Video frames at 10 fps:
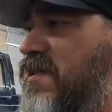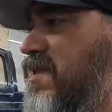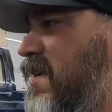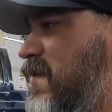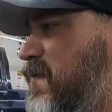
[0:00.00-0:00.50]

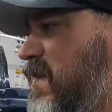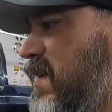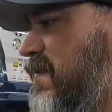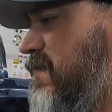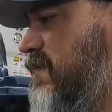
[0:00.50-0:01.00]

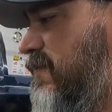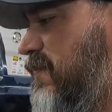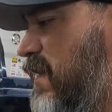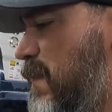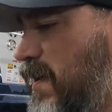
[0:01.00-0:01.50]
So
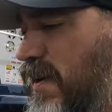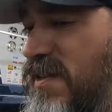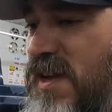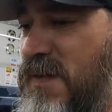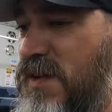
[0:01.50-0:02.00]
hope y'all
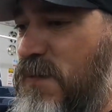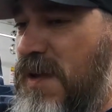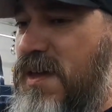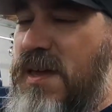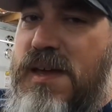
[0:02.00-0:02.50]
guys have a good
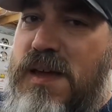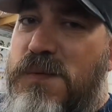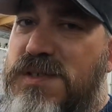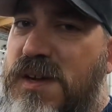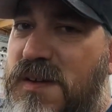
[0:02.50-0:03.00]
week, and
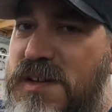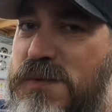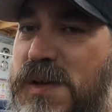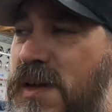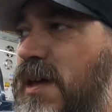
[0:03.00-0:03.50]
we'll see y'all next
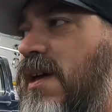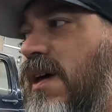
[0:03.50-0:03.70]
week.